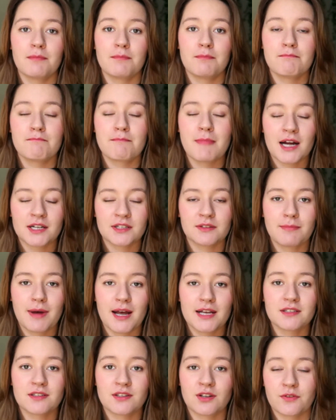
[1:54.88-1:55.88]

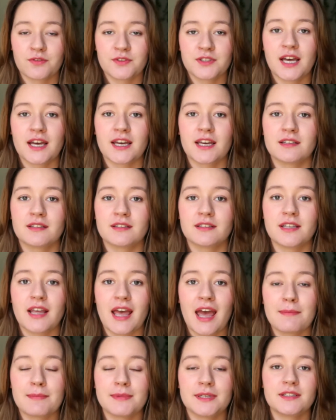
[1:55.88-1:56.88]
Master of Science
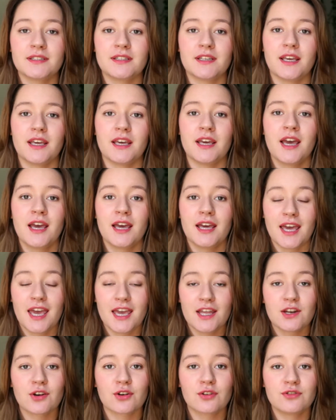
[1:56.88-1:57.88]
MSc
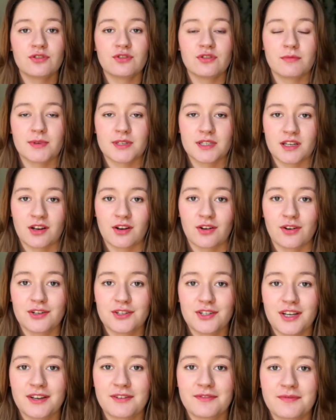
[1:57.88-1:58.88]
in consumer
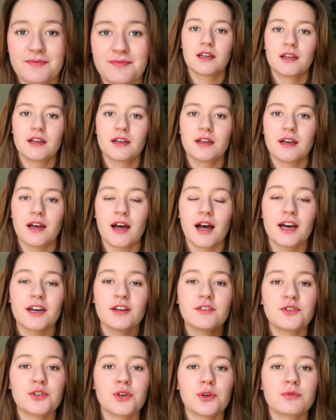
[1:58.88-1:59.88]
psychology.
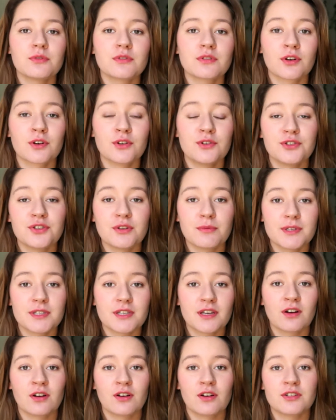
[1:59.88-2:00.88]
I chose consumer
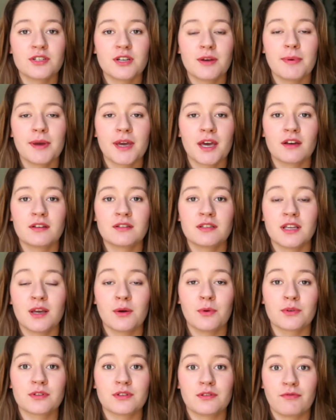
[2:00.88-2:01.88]
psychology because
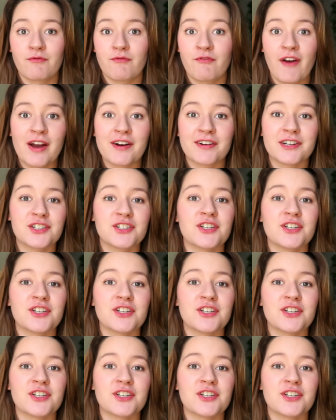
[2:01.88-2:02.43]
it was very